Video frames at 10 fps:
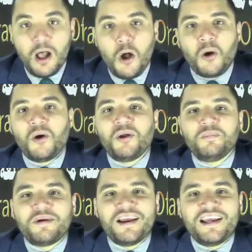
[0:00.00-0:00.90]

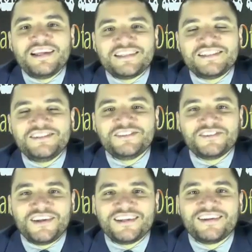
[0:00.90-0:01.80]
All praise is due
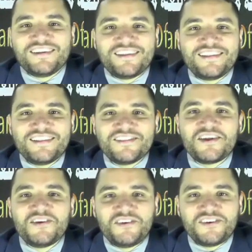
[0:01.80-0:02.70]
to Allah,
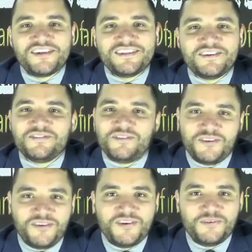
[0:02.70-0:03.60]
the Lord of
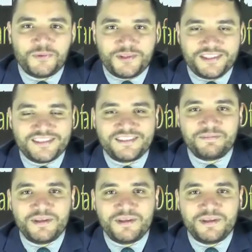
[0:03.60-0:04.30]
all worlds.